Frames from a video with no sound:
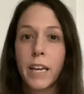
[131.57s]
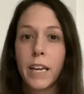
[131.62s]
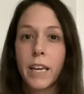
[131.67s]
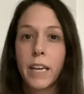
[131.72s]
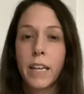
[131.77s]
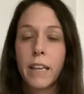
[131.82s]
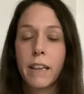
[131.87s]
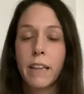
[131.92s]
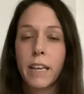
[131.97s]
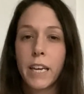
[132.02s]

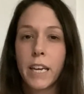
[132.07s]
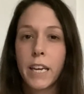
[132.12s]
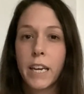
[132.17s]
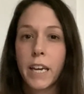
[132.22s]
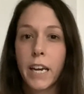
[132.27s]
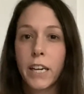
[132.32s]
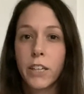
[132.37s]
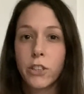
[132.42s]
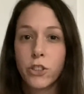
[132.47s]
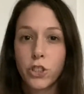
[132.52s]
in the
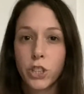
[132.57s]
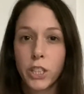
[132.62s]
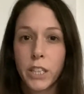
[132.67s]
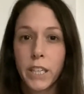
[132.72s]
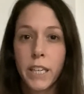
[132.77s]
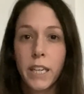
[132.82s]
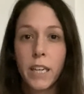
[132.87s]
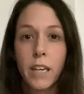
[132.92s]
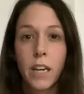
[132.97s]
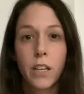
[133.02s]

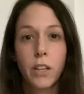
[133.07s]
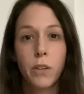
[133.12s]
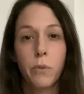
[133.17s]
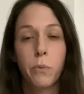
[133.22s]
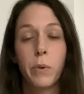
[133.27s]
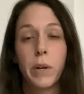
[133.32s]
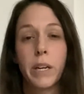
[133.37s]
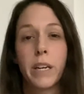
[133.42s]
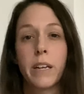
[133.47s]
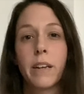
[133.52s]
EKG
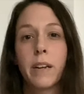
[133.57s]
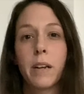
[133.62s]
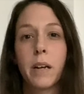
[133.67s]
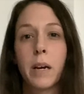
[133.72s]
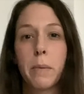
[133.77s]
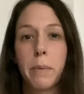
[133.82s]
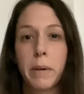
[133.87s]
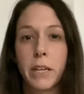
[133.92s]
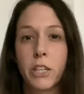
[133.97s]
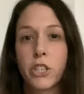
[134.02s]
when
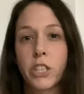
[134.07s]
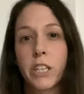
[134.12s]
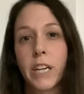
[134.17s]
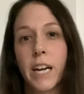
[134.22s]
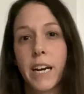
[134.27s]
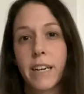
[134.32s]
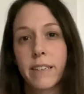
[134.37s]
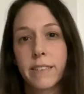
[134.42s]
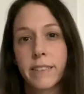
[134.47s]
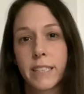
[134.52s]
a patient
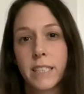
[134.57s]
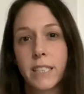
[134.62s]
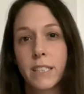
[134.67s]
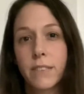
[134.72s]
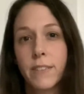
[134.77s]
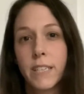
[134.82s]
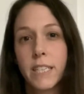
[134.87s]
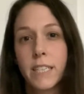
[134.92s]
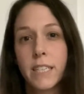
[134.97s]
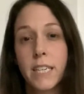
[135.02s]
has
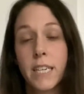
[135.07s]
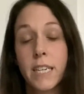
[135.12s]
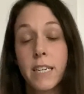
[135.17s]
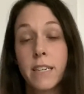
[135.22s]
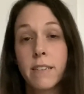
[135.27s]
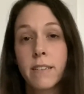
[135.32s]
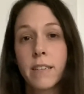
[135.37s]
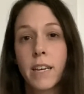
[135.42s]
SVTs,